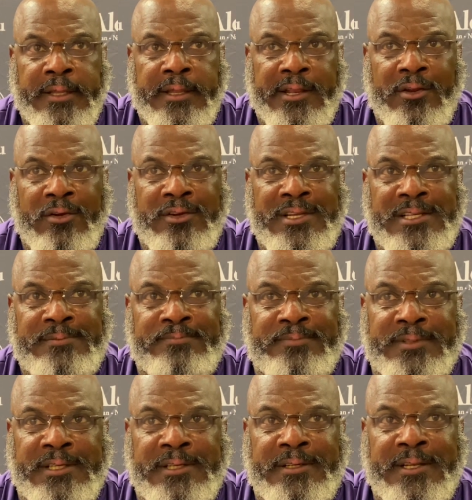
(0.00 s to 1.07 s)
you know, just
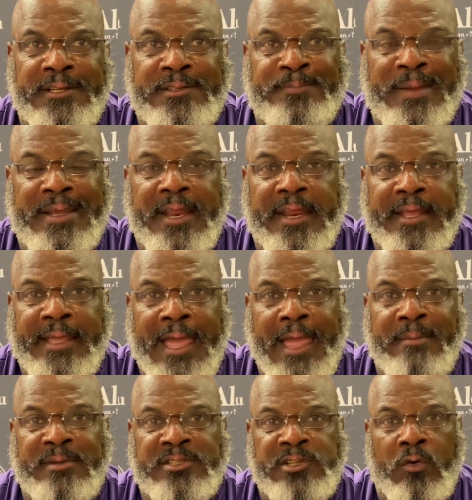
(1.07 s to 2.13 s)
the speed of the
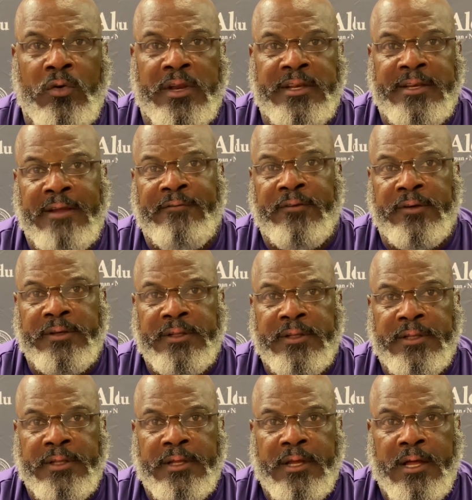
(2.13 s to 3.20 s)
game is totally different
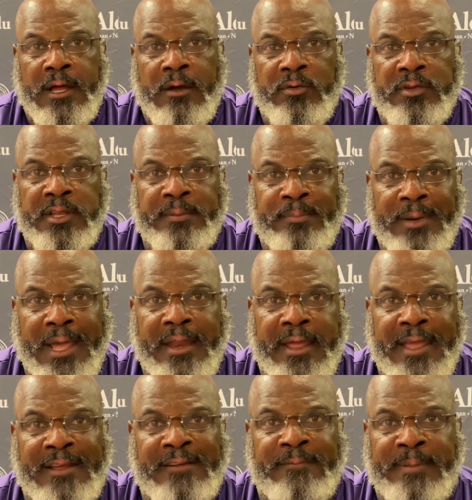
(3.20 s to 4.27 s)
when you're playing
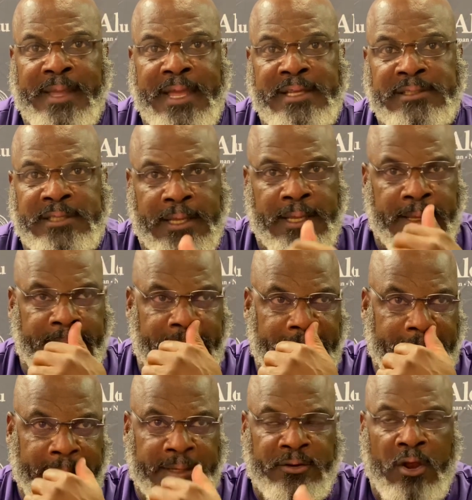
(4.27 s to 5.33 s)
an FBS team
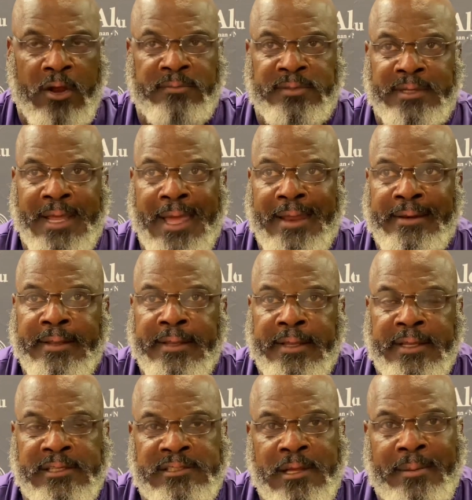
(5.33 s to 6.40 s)
in terms of that
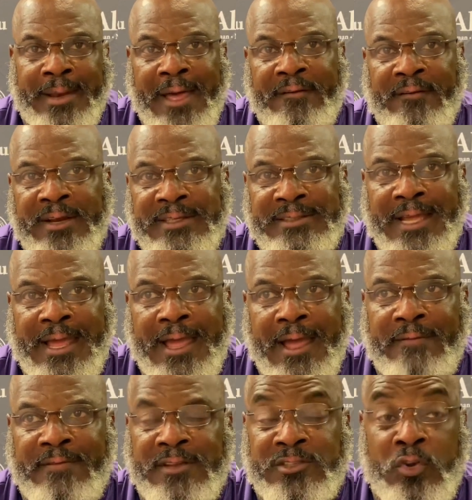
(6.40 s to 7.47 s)
and some of the athletes they
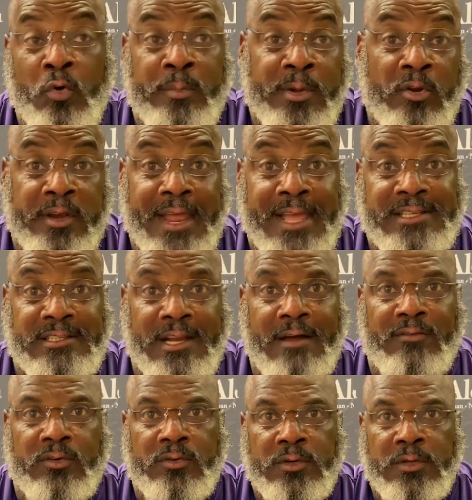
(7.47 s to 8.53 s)
have that's going to be on the next level.